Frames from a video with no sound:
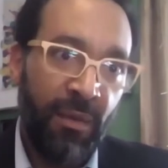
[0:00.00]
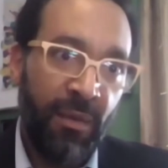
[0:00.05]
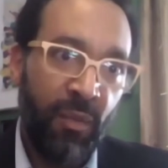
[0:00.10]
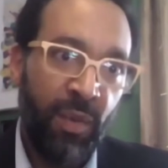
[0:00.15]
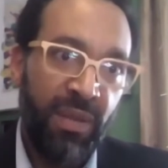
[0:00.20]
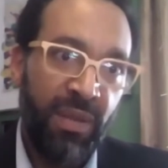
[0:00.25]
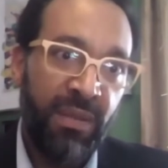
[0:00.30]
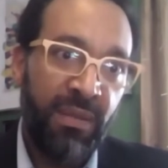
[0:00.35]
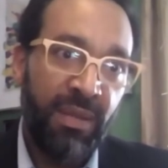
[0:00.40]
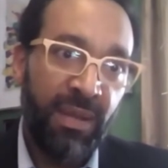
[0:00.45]

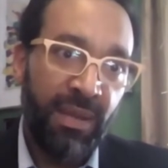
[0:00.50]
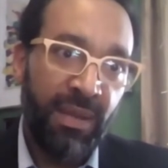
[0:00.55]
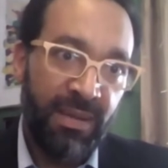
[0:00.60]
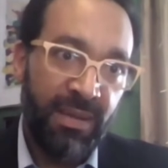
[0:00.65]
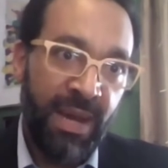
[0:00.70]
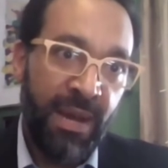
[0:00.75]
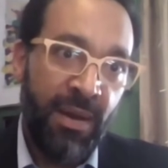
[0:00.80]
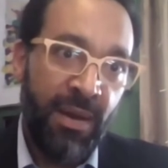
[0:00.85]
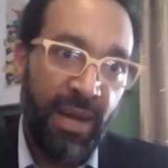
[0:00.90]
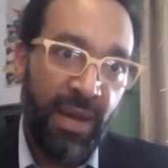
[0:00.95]
within the
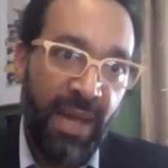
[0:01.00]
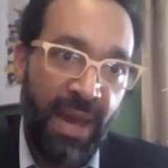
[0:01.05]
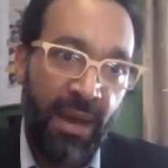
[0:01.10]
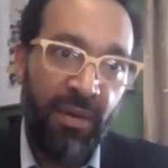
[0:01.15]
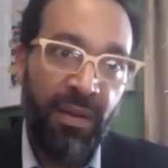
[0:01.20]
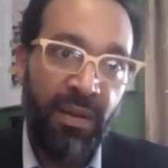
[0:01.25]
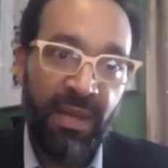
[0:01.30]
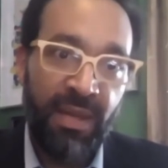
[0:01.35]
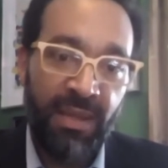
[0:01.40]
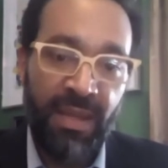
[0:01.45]
entire
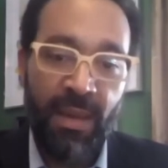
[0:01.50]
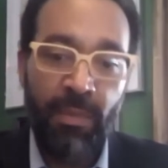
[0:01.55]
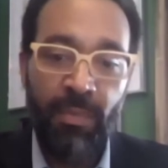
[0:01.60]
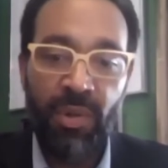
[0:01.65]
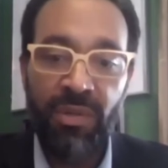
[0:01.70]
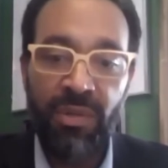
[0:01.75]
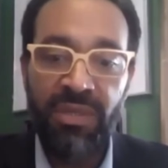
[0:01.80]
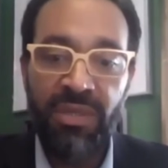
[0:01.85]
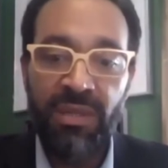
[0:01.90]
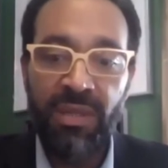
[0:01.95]
county that
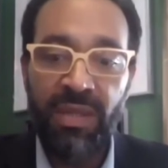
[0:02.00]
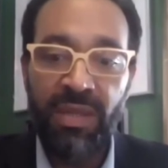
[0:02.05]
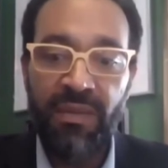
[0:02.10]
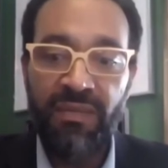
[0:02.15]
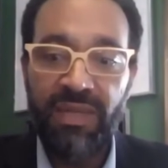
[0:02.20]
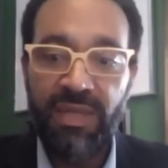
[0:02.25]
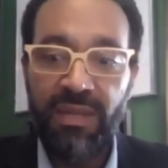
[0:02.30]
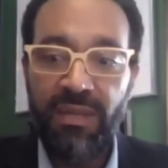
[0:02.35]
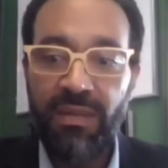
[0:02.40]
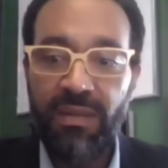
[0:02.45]
person
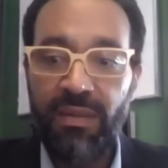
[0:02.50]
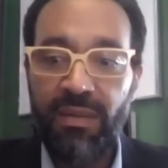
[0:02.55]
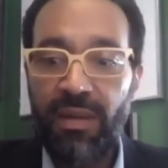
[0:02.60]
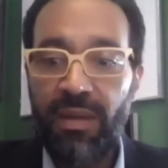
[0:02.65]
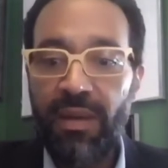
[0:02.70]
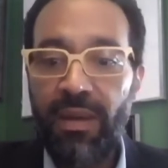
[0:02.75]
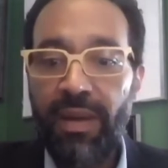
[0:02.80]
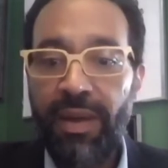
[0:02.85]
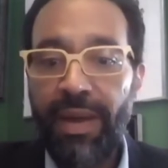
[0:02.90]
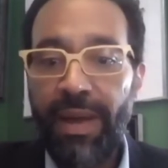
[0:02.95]
lives in.
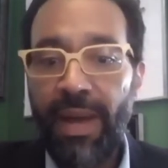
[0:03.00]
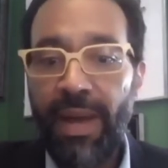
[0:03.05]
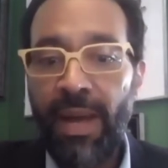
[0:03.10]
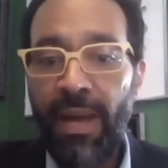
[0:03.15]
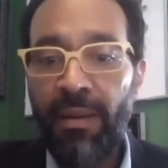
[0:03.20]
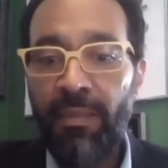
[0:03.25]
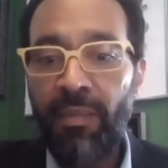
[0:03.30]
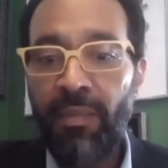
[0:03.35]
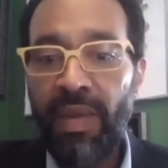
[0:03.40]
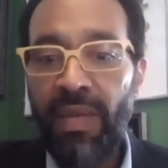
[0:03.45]

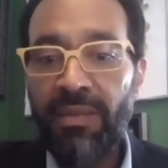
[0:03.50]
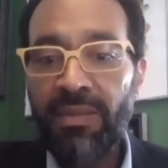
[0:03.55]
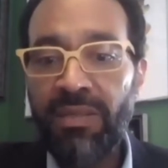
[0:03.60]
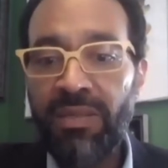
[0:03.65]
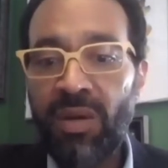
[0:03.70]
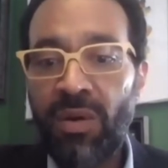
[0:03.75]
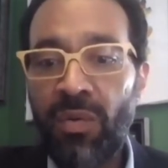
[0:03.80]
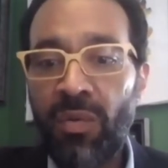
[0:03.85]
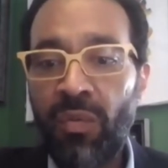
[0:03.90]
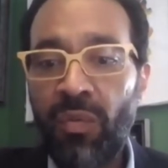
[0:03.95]
And
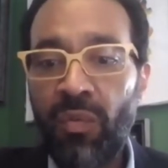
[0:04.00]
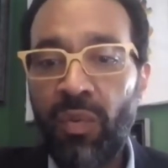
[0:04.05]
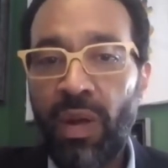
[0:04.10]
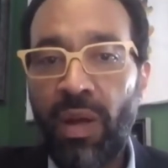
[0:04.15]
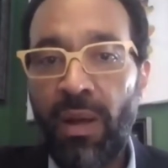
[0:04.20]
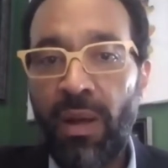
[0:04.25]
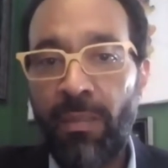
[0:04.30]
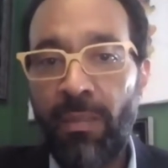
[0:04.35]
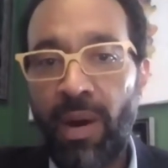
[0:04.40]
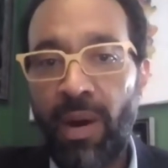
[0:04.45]
so
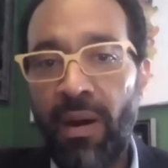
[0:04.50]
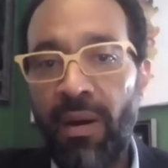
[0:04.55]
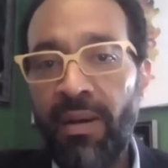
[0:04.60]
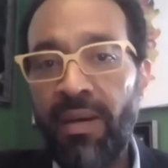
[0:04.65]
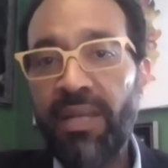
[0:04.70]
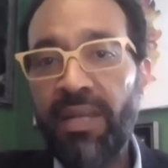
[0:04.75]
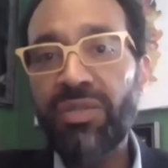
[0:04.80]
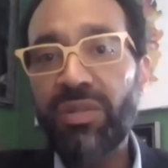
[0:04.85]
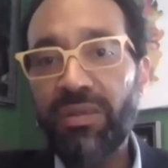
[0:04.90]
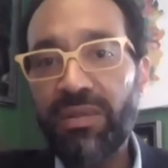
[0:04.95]
our
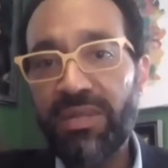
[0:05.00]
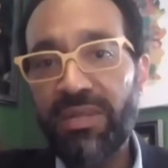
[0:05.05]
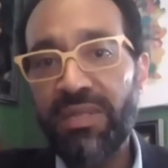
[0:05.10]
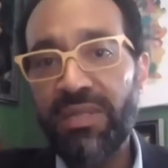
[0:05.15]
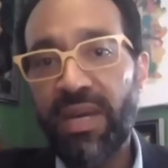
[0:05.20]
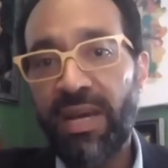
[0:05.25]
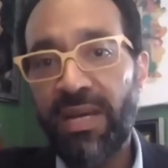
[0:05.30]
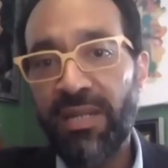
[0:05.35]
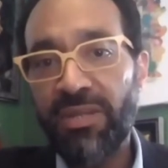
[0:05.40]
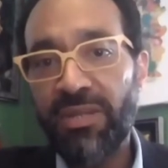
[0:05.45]
initial
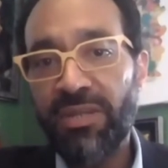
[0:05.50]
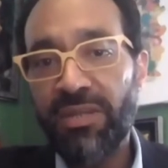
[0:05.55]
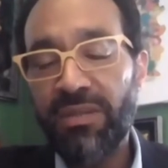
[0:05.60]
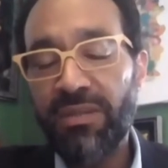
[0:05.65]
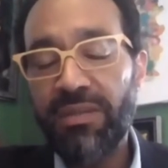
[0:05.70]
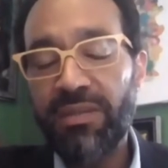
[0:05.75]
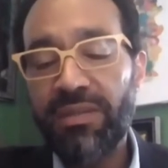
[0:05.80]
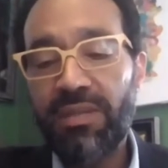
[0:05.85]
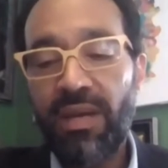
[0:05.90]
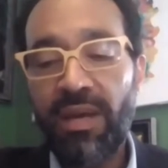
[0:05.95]

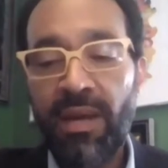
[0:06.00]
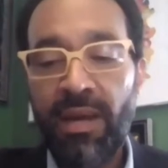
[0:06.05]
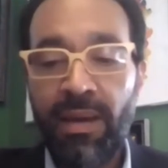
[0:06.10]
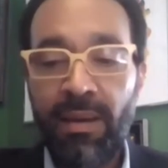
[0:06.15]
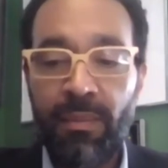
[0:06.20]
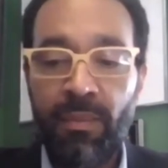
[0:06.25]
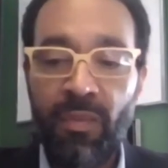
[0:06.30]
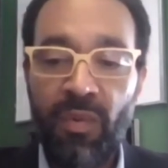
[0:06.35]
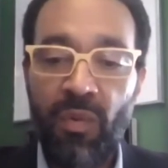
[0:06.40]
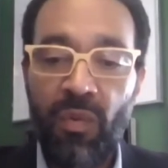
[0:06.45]
discussions
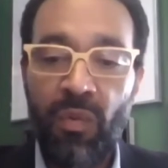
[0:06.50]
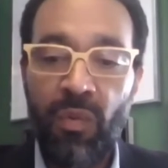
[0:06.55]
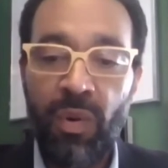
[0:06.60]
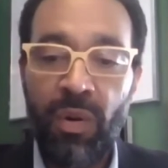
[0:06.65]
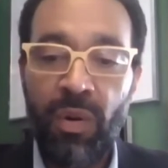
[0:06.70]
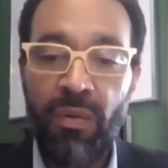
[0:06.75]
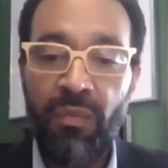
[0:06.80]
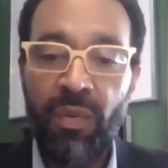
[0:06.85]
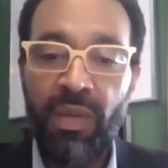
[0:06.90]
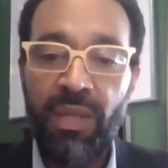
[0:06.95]

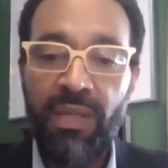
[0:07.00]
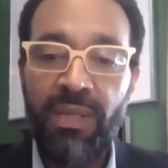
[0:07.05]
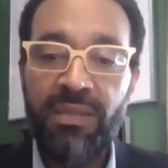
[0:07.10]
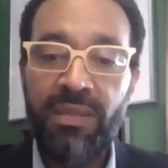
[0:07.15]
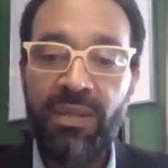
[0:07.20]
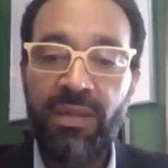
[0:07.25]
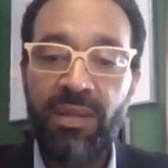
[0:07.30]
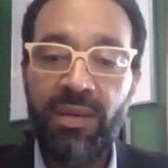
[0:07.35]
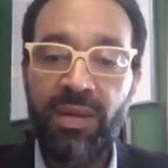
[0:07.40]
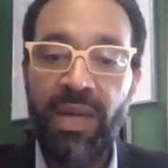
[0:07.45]
were really
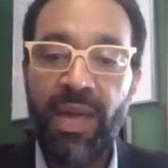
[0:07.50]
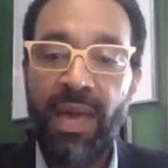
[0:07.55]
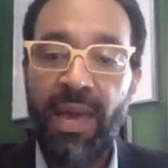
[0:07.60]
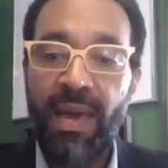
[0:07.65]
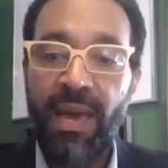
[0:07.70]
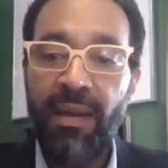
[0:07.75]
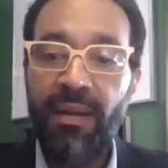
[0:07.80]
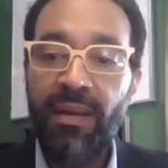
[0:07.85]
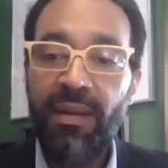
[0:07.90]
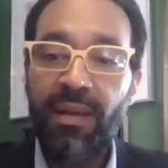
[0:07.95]
to look
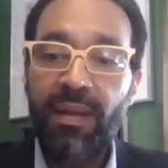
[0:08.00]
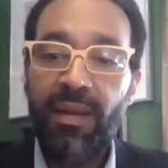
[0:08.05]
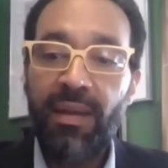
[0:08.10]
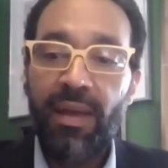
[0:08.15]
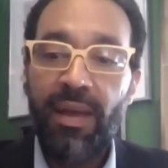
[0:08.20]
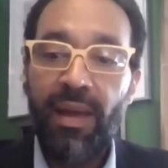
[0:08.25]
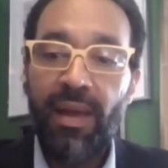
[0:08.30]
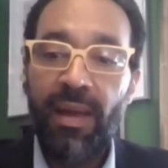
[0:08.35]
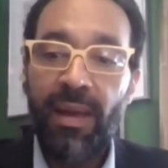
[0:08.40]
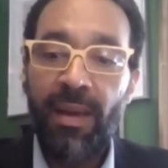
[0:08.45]
at
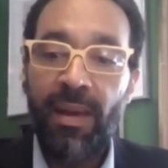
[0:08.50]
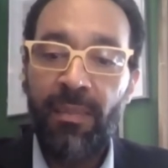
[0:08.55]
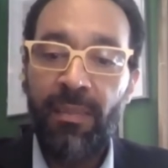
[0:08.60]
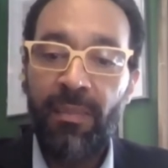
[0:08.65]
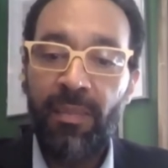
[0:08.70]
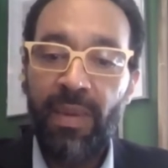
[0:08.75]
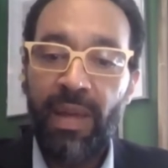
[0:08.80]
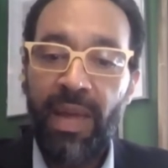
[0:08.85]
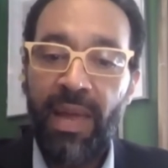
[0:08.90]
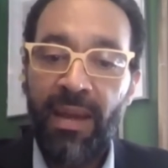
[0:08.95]

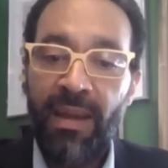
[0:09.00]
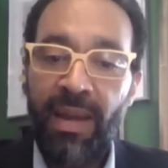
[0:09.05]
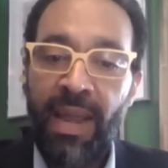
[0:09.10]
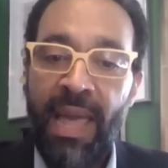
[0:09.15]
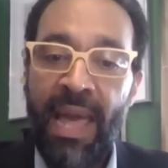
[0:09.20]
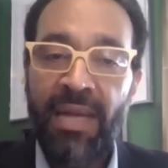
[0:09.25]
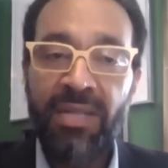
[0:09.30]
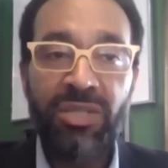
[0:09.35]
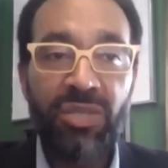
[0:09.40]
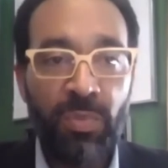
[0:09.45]
a
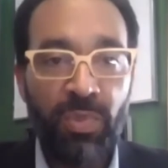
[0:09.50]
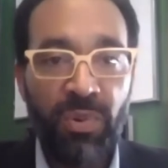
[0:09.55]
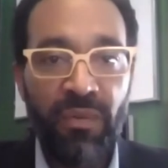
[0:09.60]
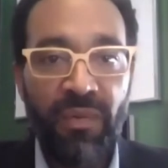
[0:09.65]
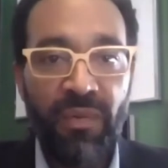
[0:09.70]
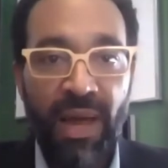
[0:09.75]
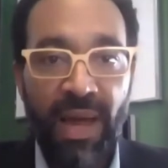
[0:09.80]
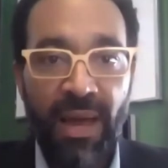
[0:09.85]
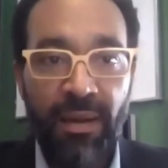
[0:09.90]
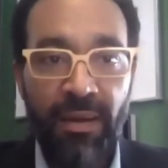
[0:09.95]
national
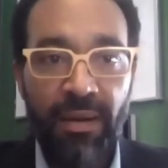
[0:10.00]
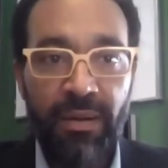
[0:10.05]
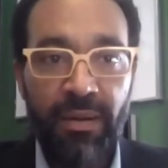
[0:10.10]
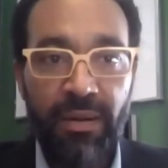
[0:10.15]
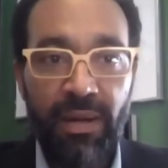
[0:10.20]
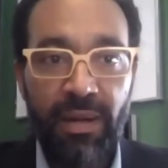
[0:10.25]
provider